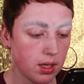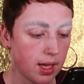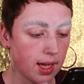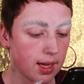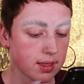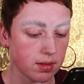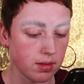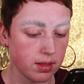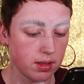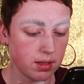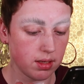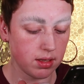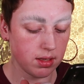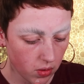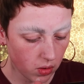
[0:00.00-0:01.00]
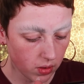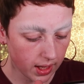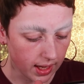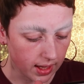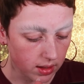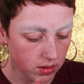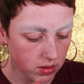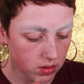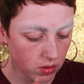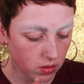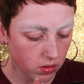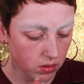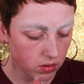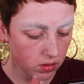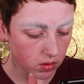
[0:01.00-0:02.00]
Excellent. Okay,
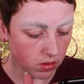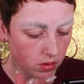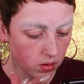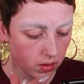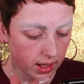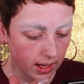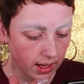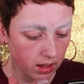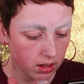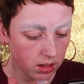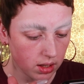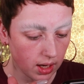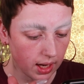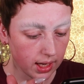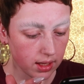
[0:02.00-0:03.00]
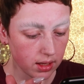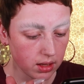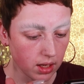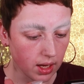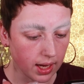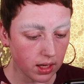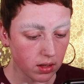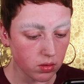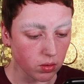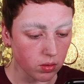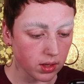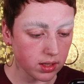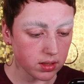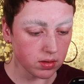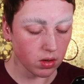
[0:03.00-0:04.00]
so, okay. I can do
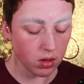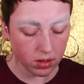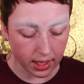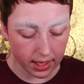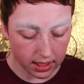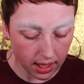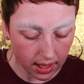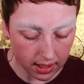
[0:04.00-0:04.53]
this. Okay,